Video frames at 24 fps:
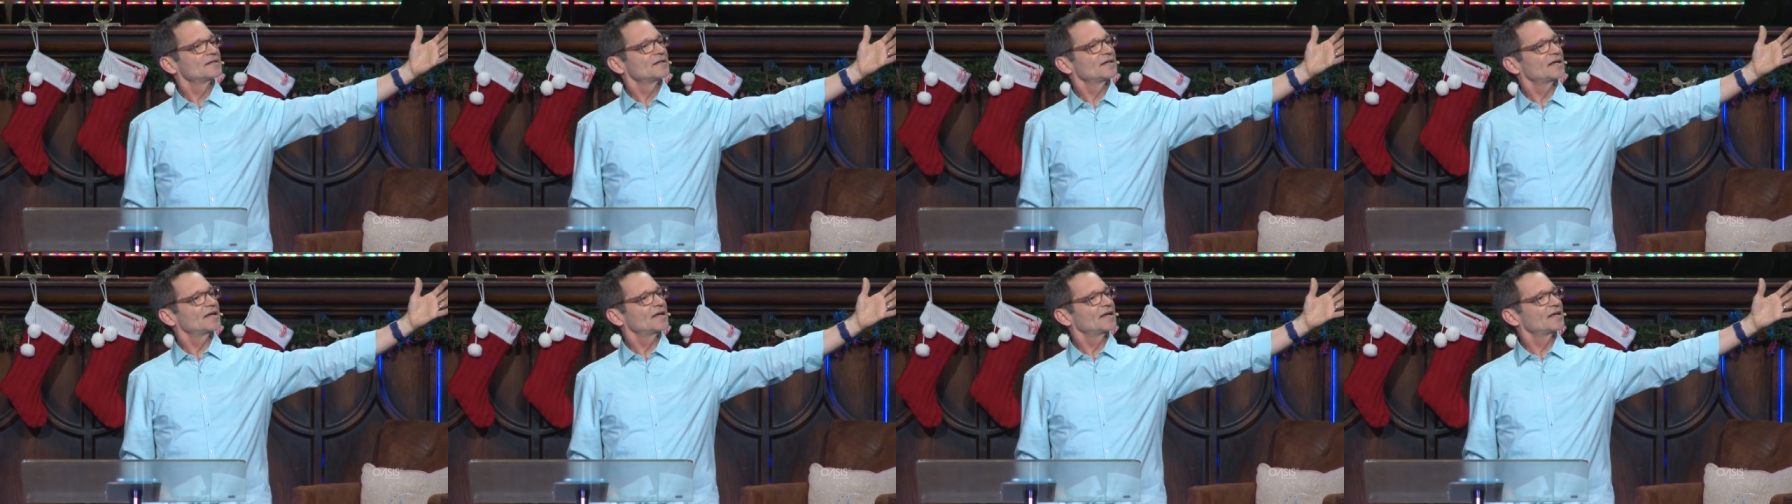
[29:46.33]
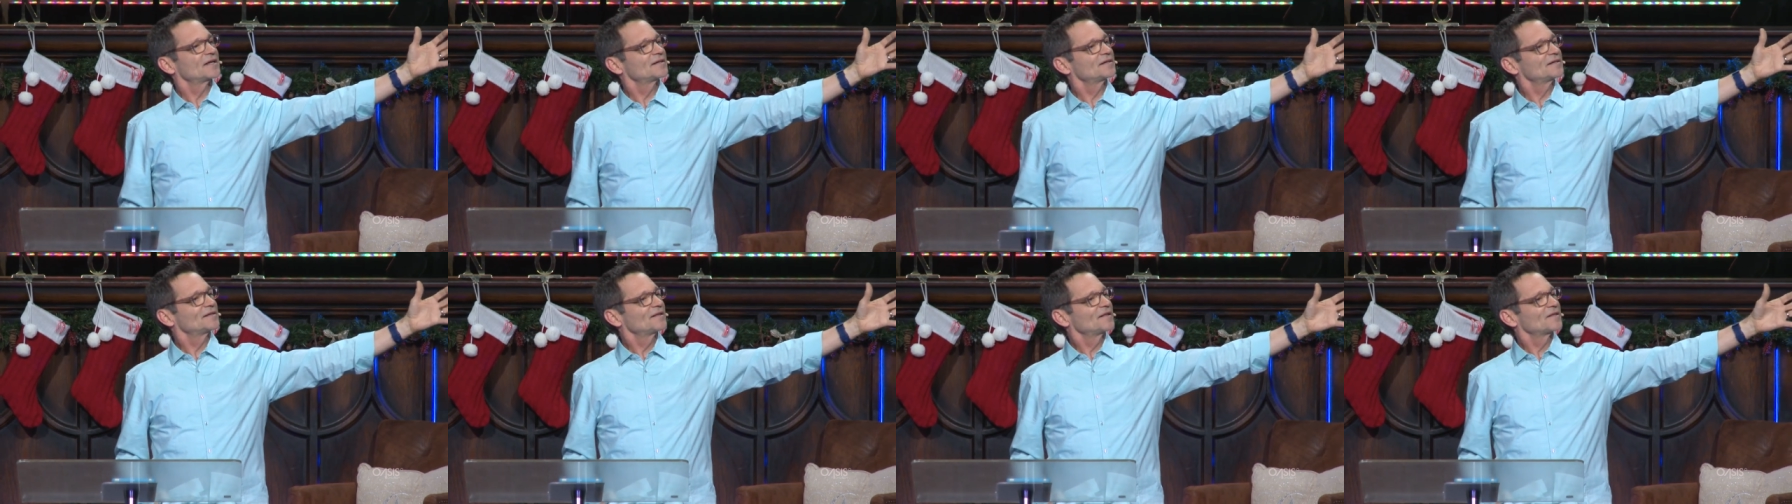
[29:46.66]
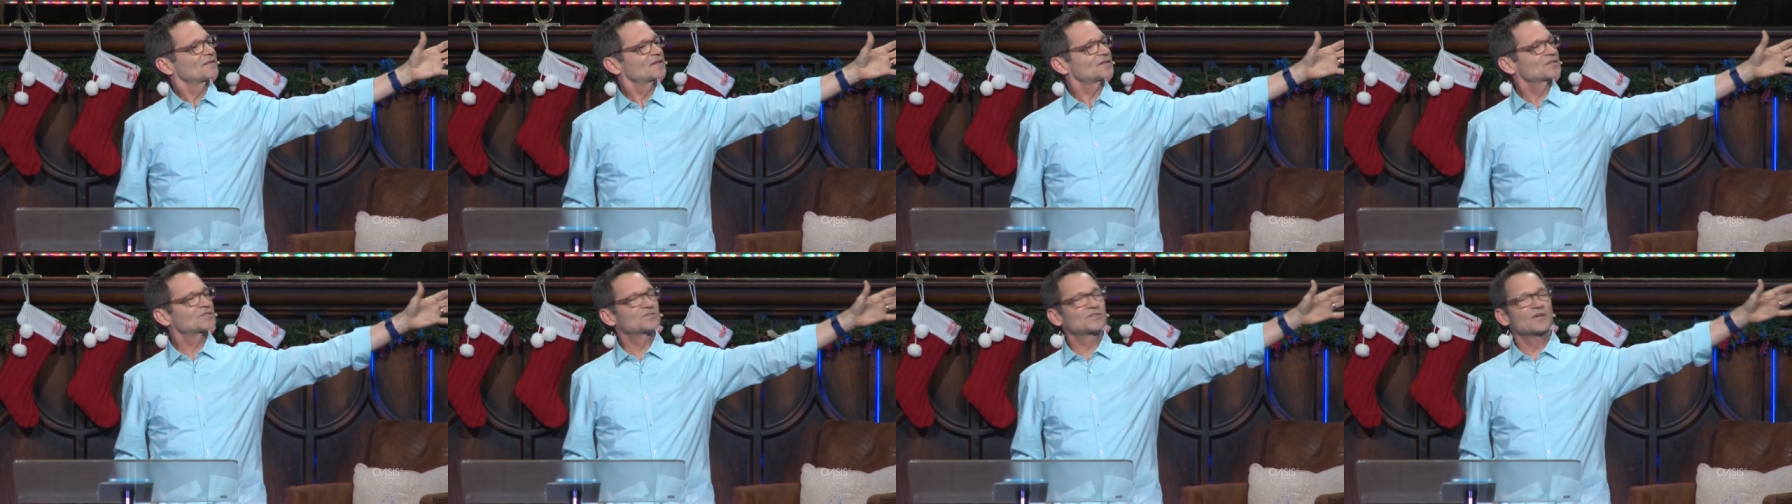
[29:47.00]
And
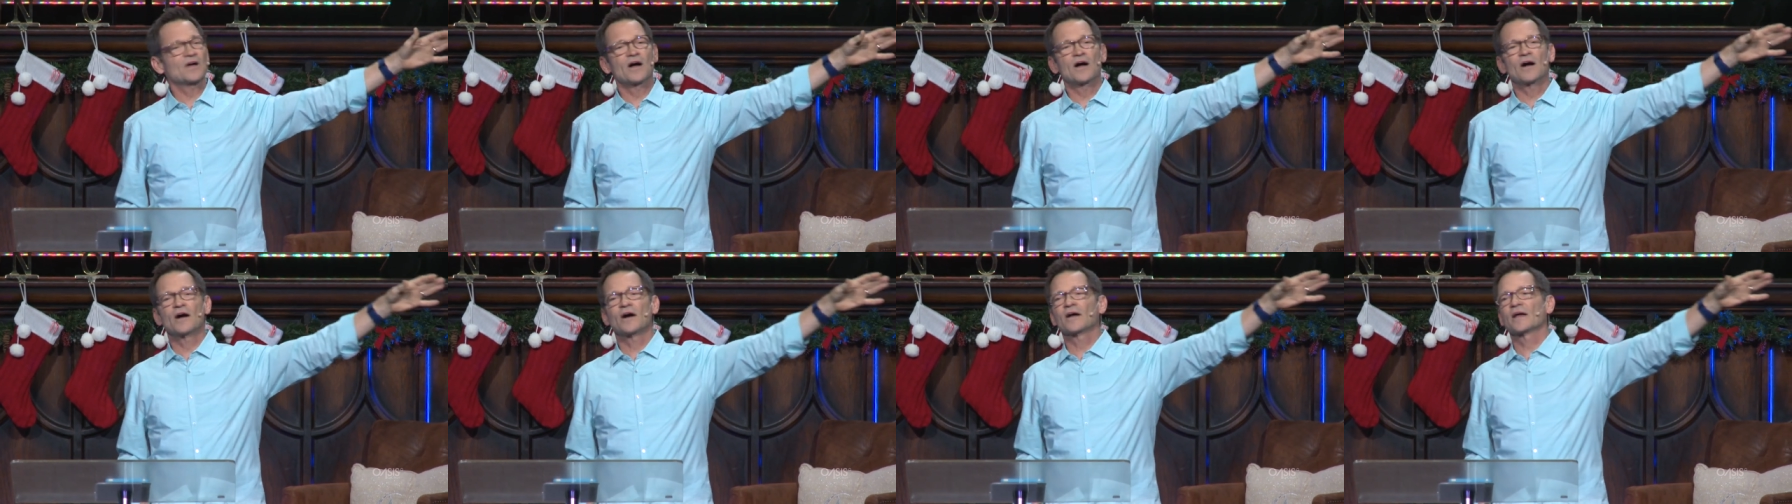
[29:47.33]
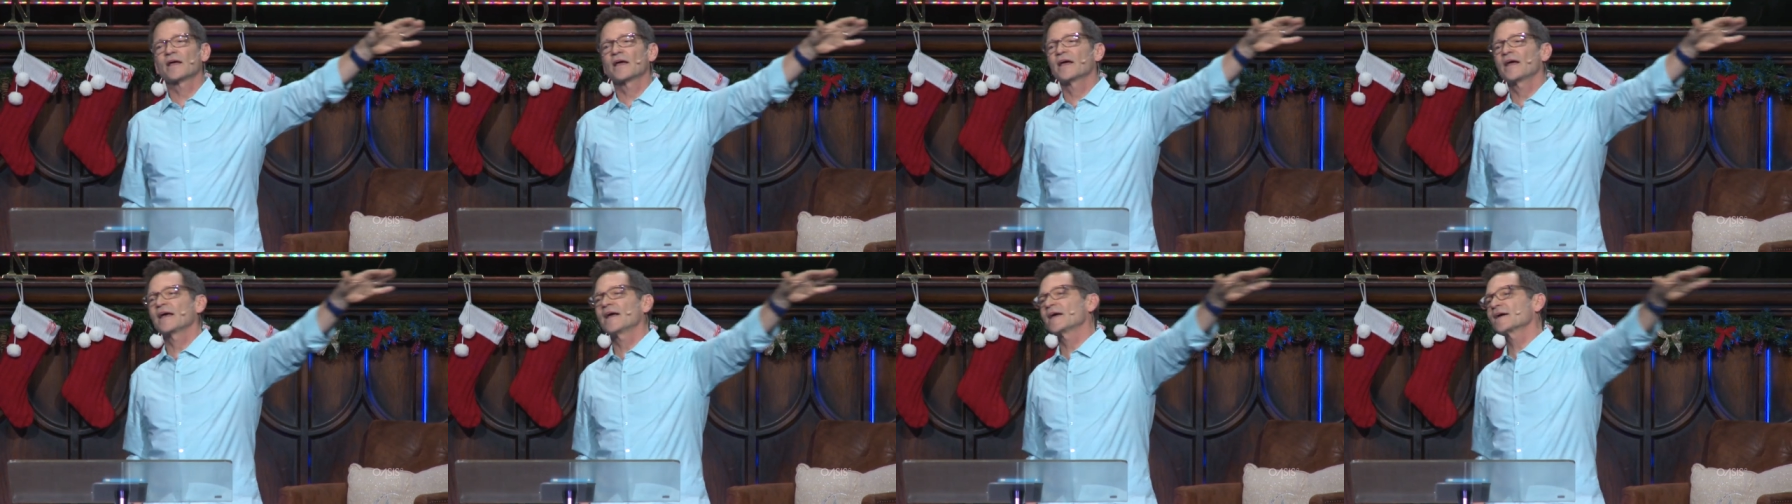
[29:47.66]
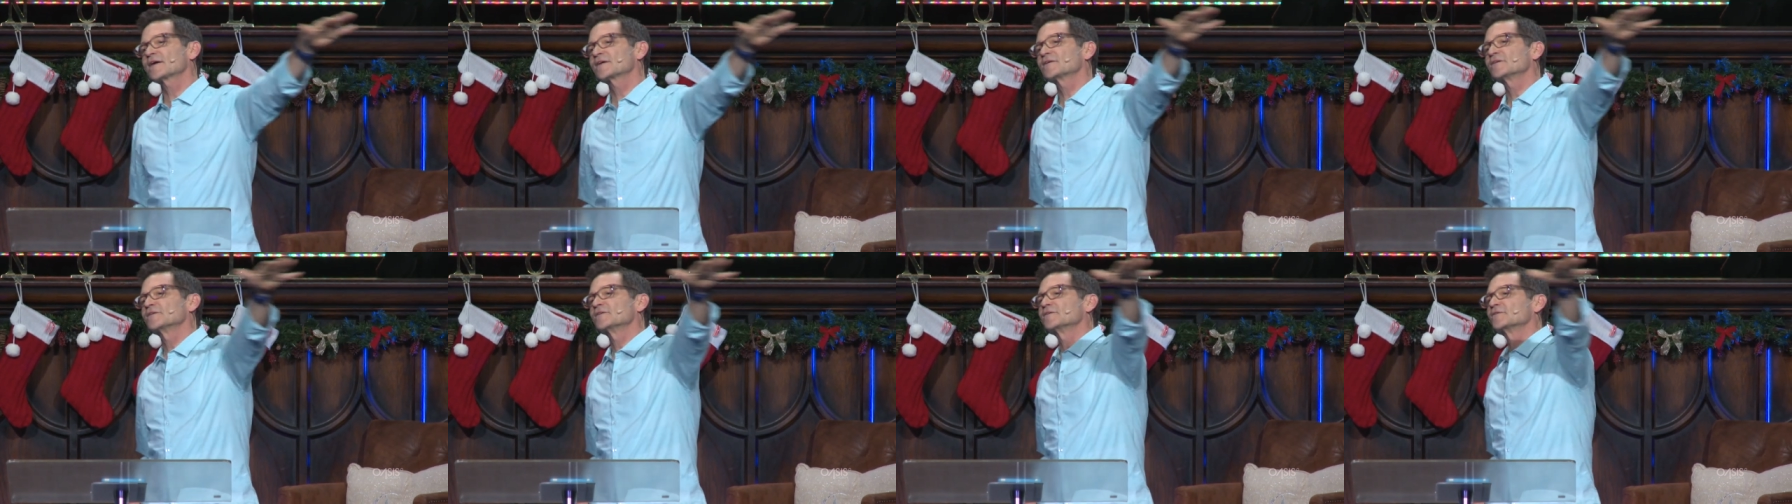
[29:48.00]
the song
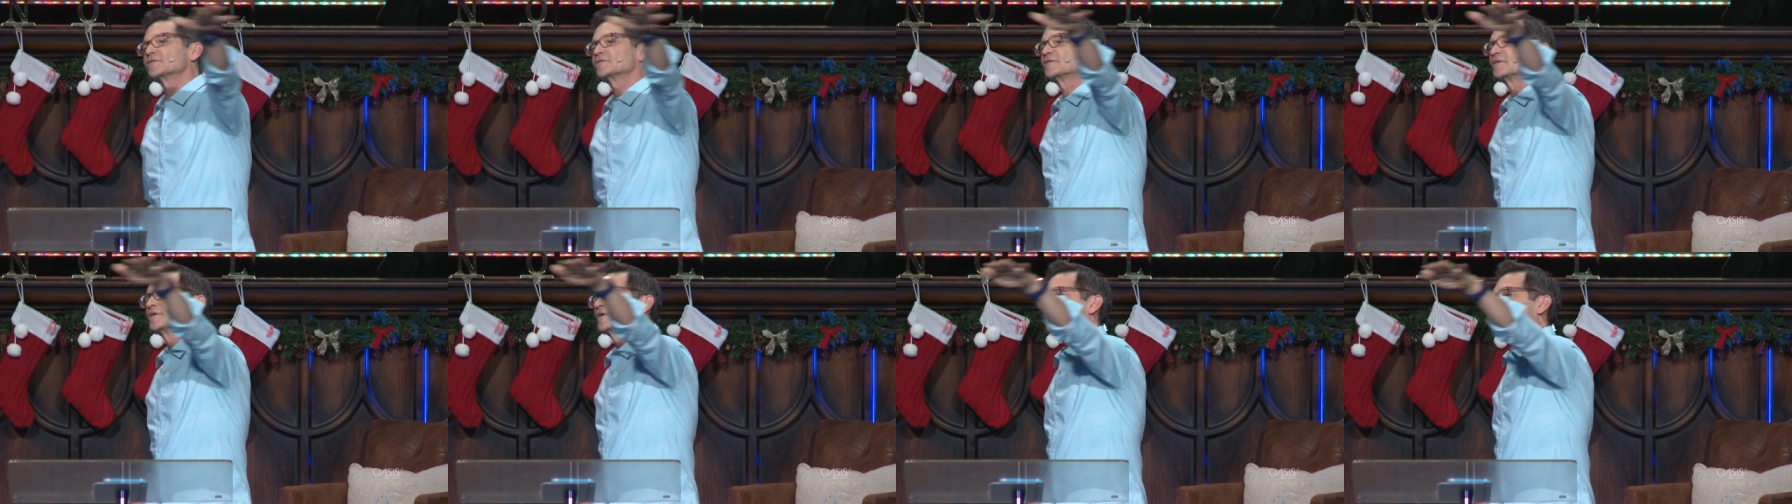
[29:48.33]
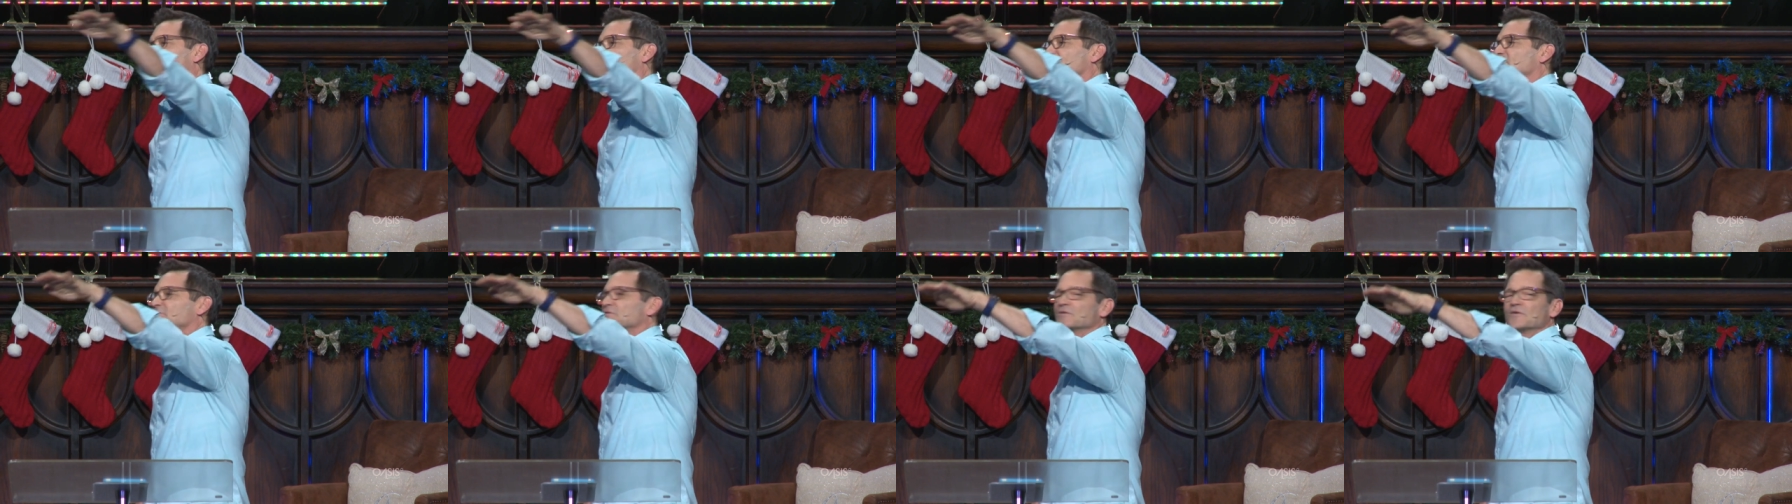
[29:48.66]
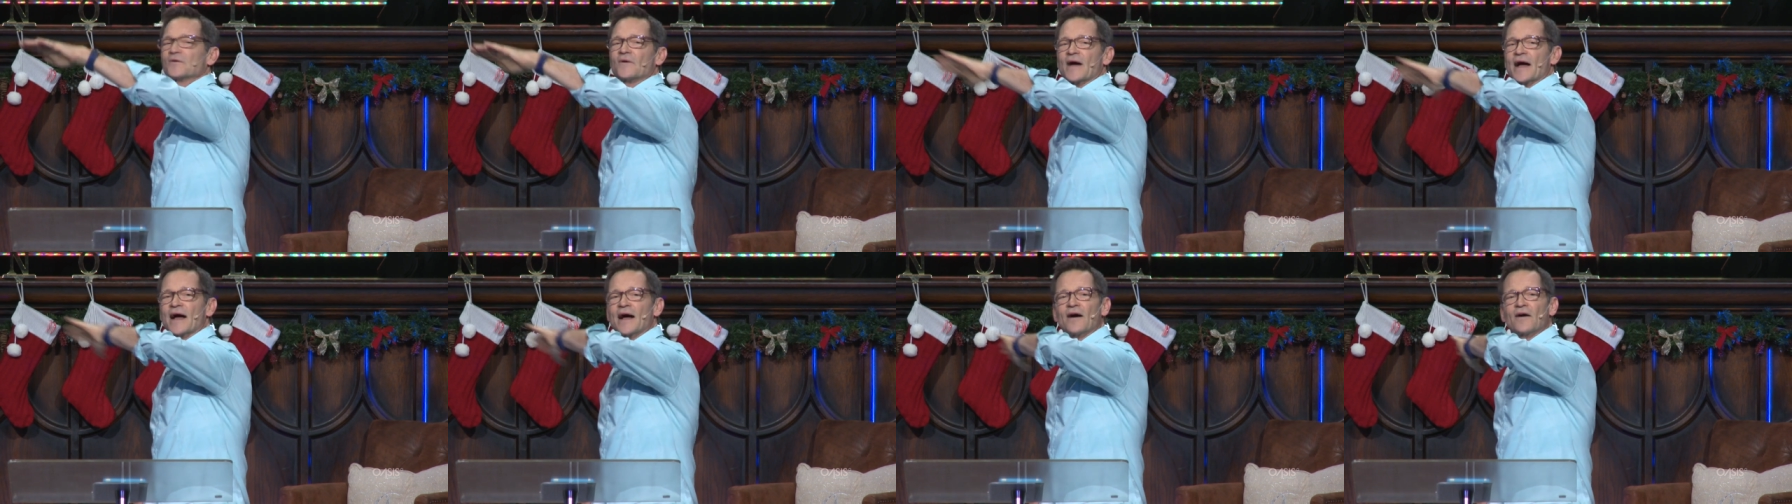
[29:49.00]
echoed
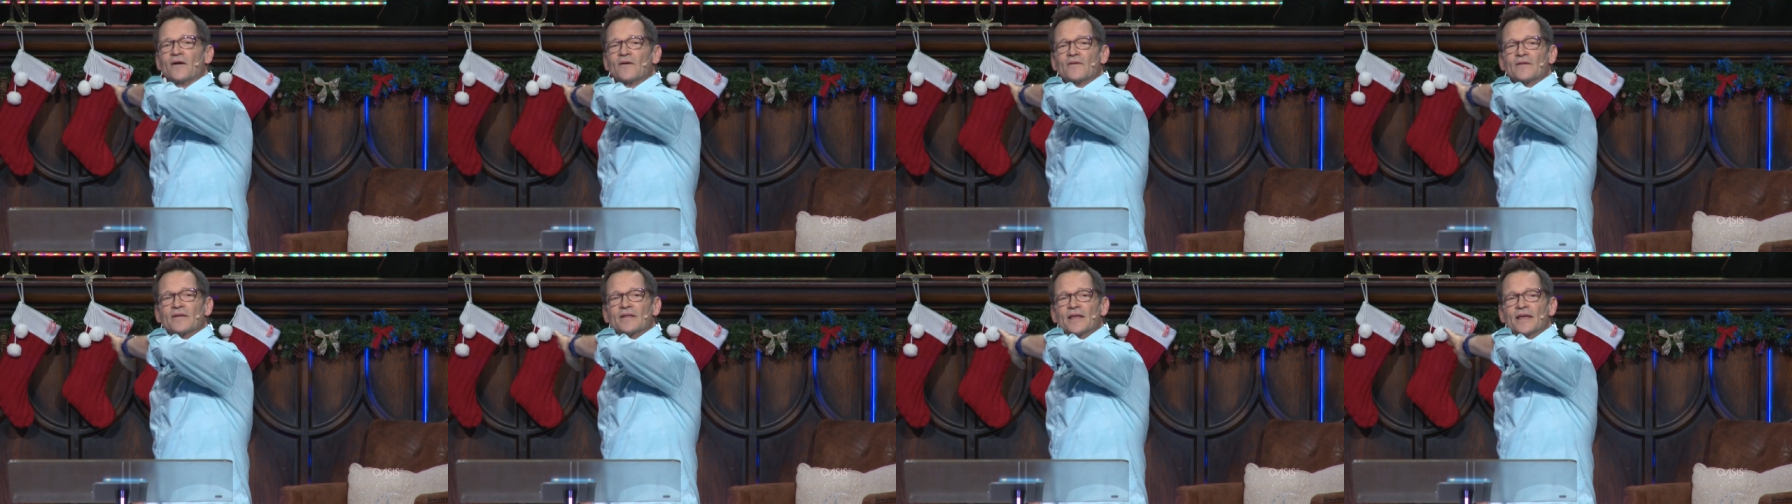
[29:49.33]
throughout,